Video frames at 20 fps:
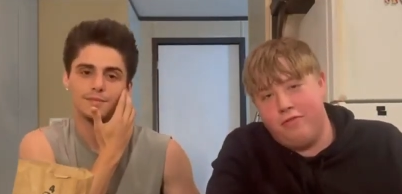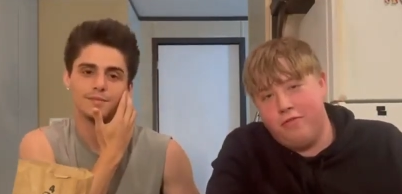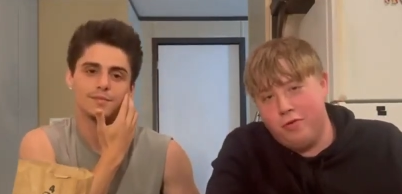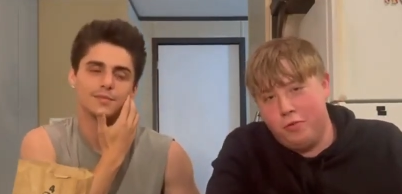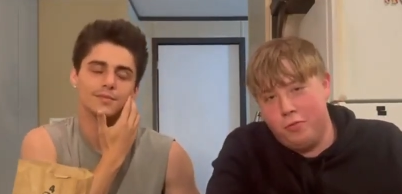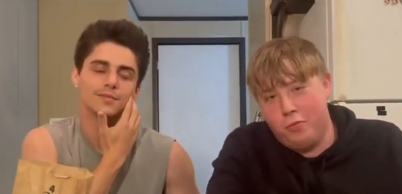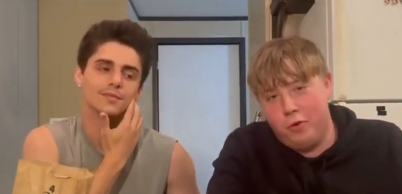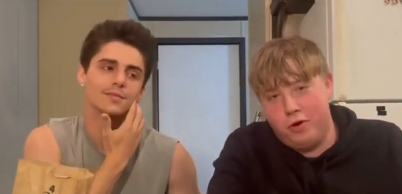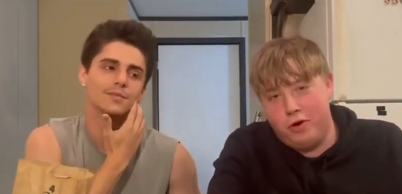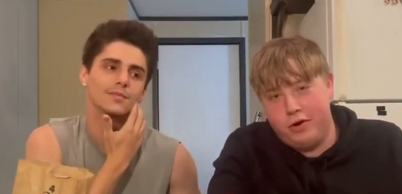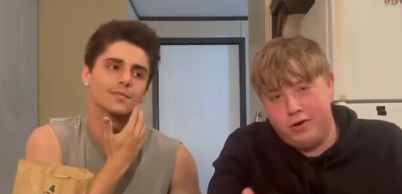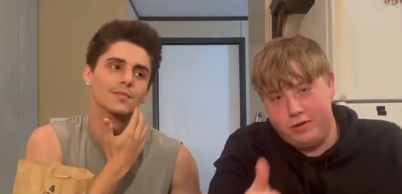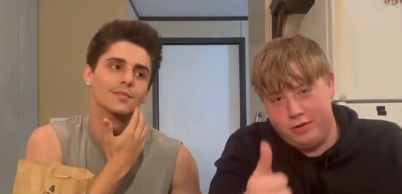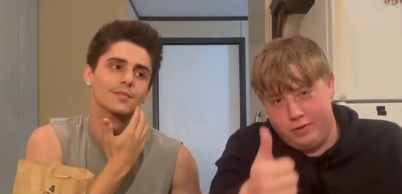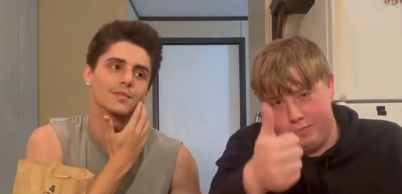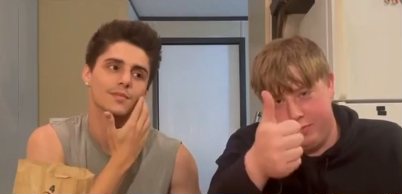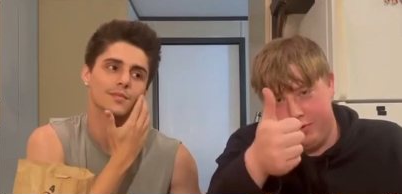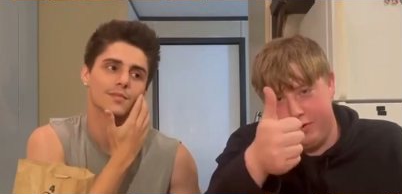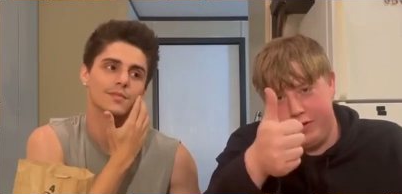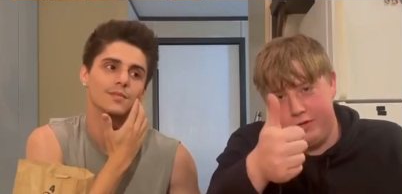Speaker 1: food workers,
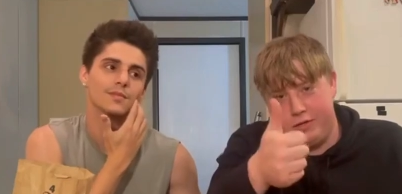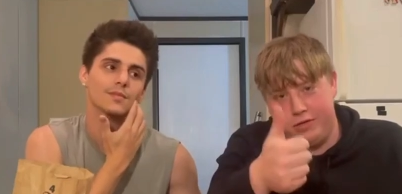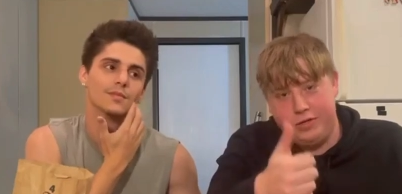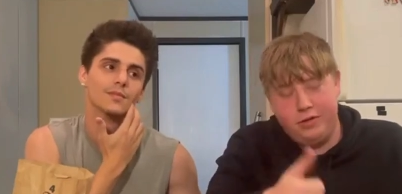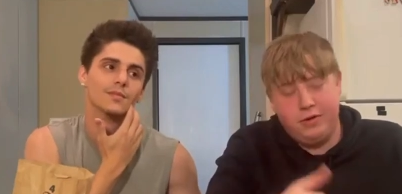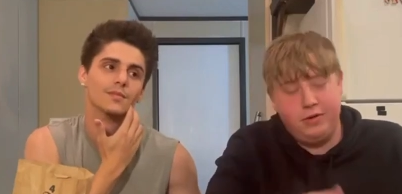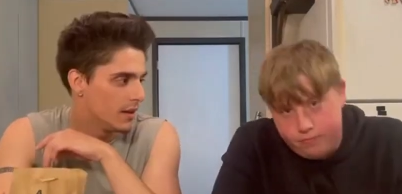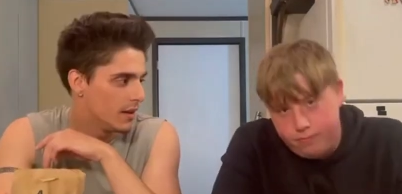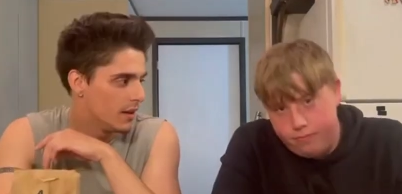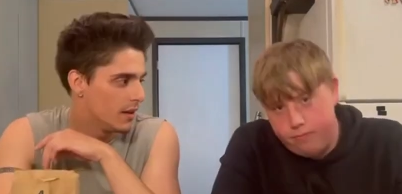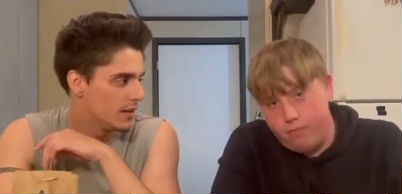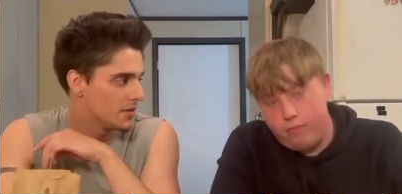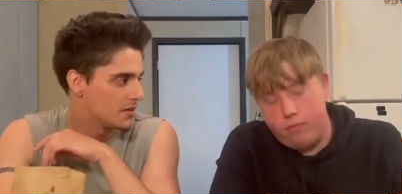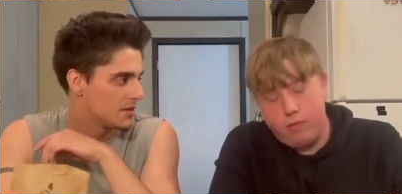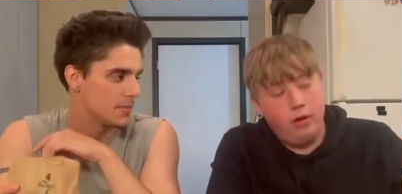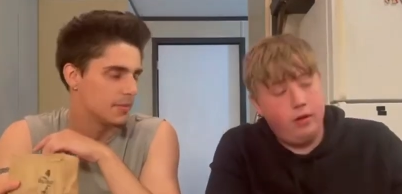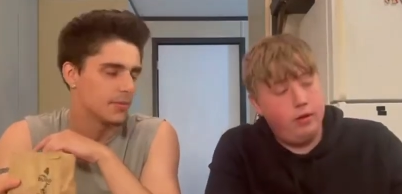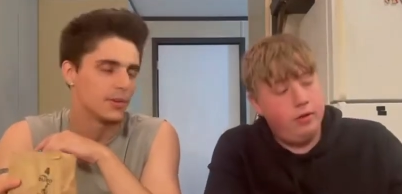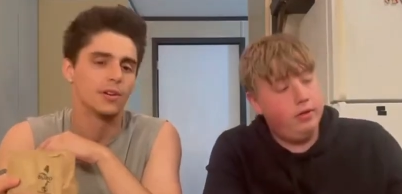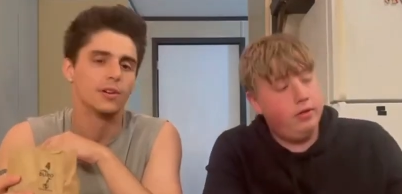preach.
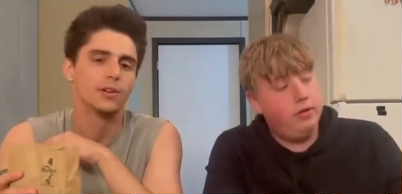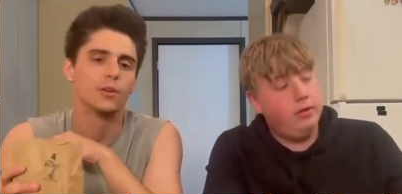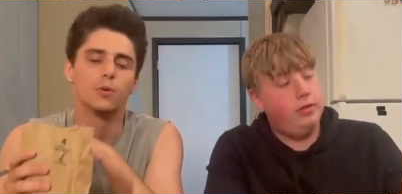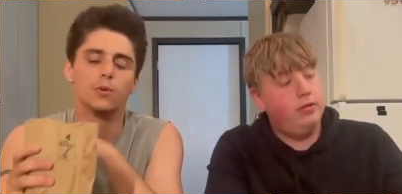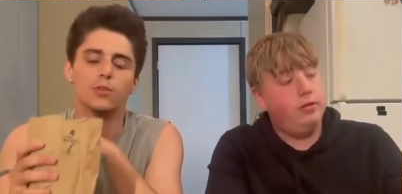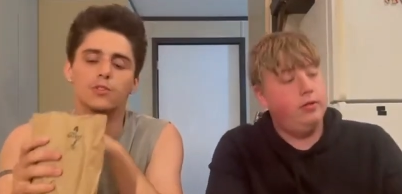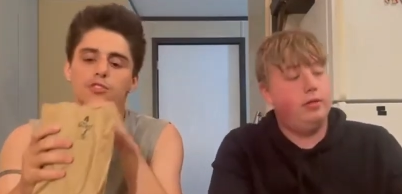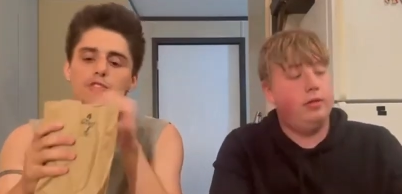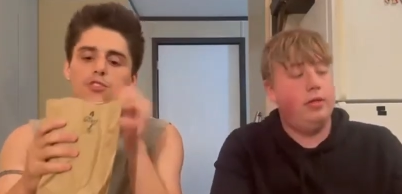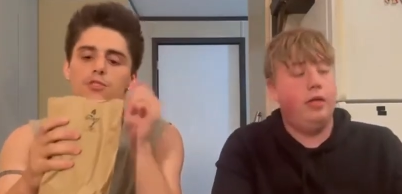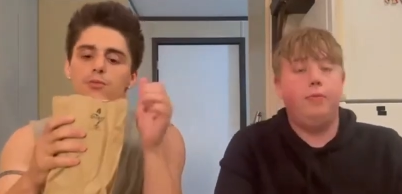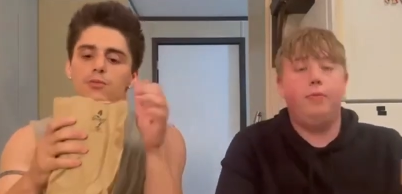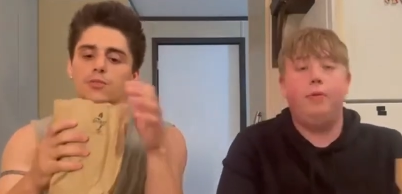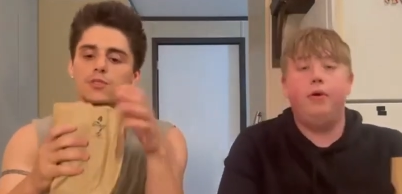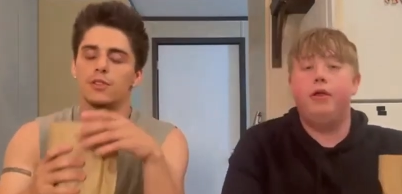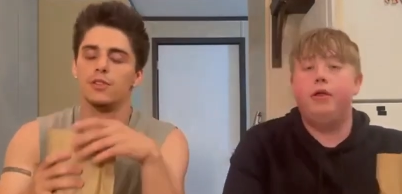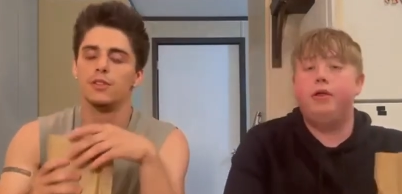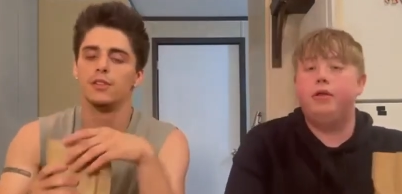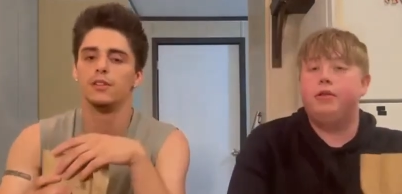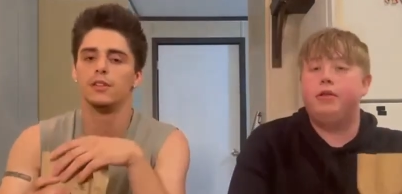sitting on an orange juice.
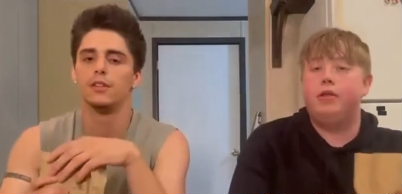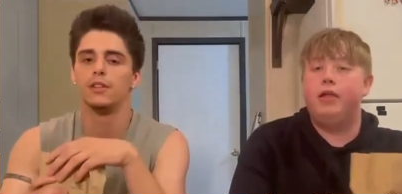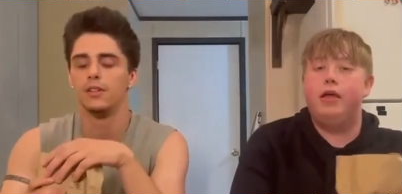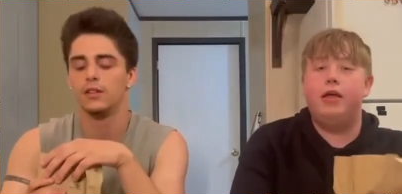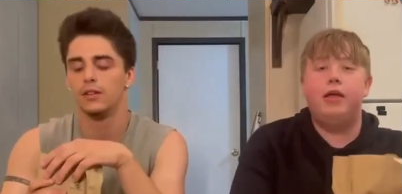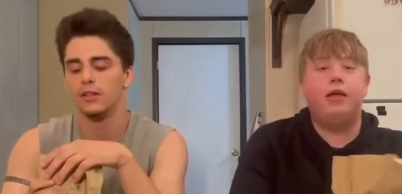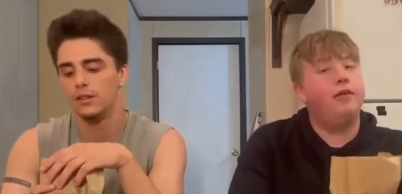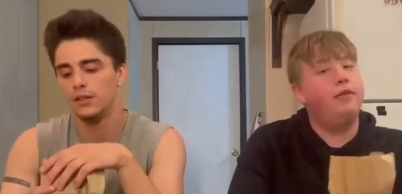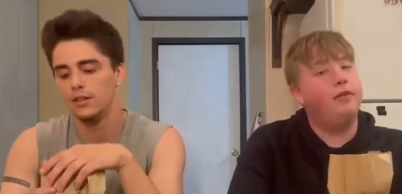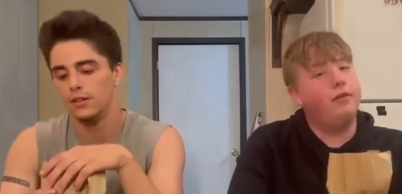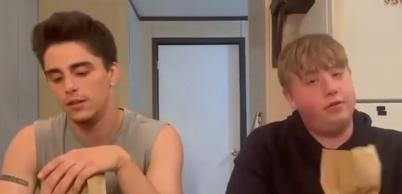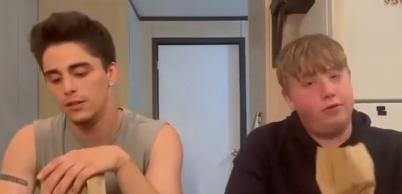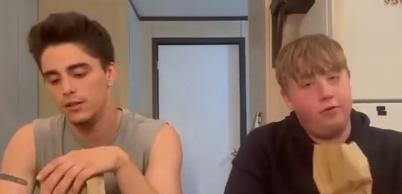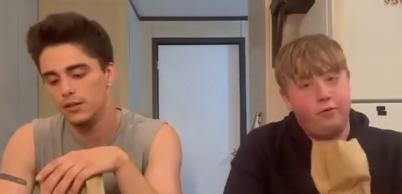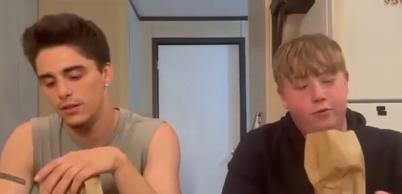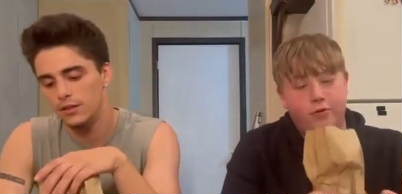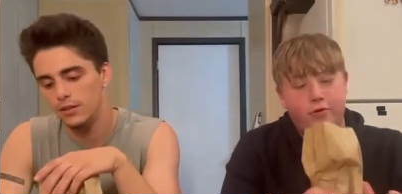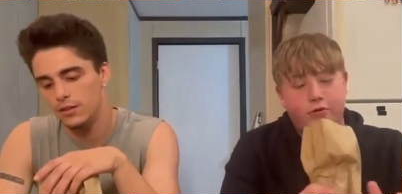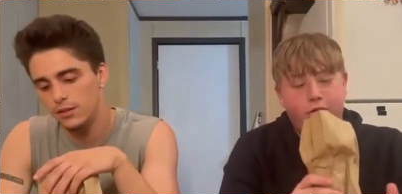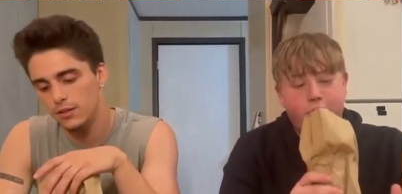Buddy, yeah, it's
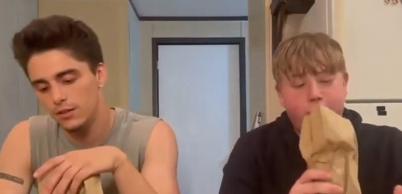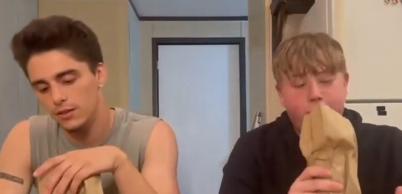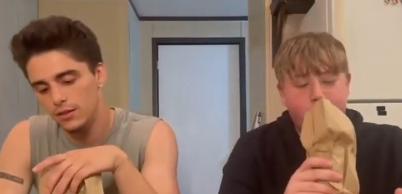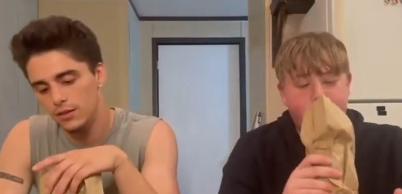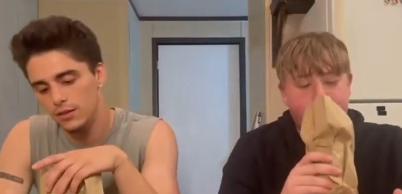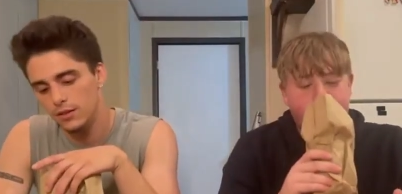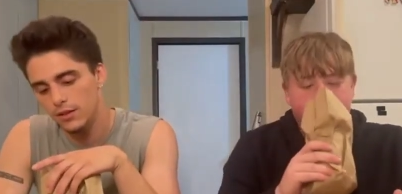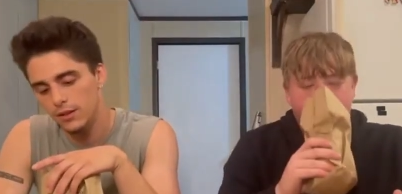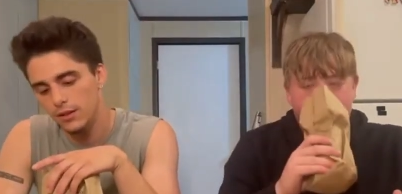orange juice.